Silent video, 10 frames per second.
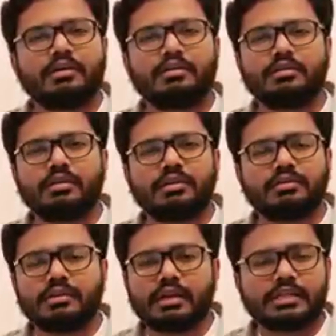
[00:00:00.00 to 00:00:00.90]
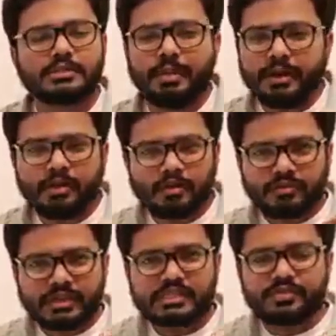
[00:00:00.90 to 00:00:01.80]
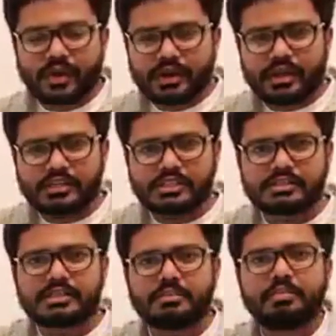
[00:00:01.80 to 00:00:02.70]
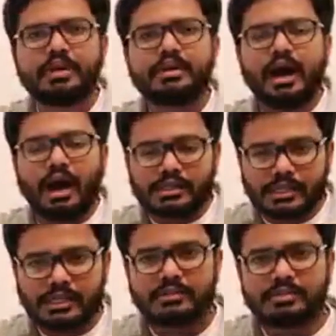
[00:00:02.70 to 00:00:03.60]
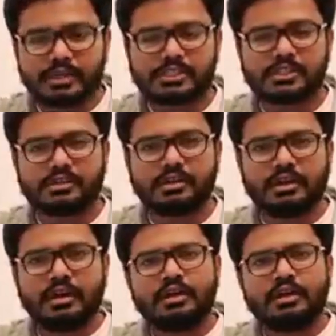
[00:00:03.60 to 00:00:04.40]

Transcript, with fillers: Uh, in spite of these variations in mean arterial pressure,